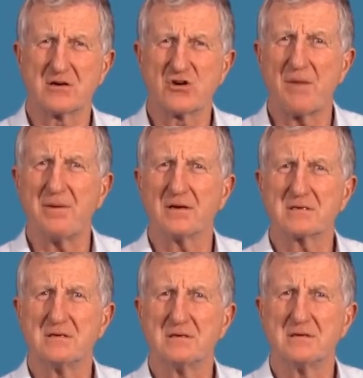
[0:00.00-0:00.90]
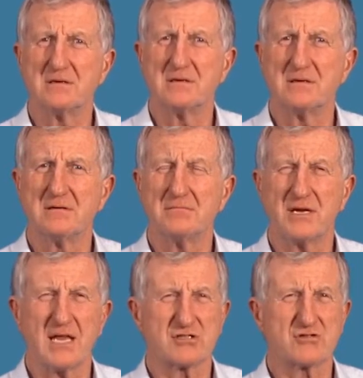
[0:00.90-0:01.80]
crippled by
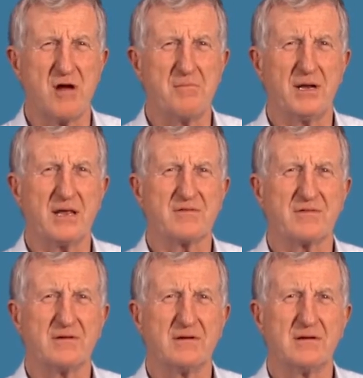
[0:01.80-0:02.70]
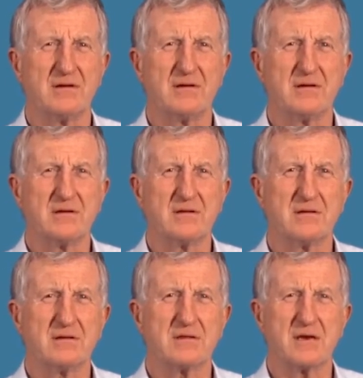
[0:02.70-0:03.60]
that strong belief
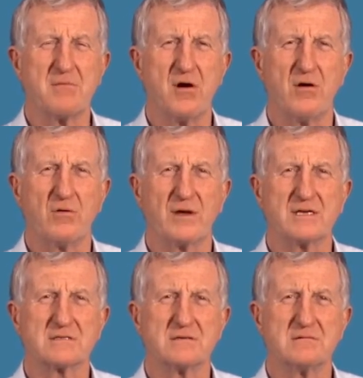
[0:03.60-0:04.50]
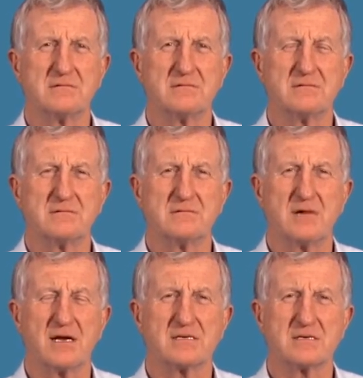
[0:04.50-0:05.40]
that I'm always
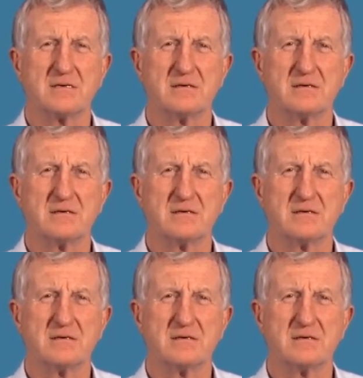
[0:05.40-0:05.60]
right.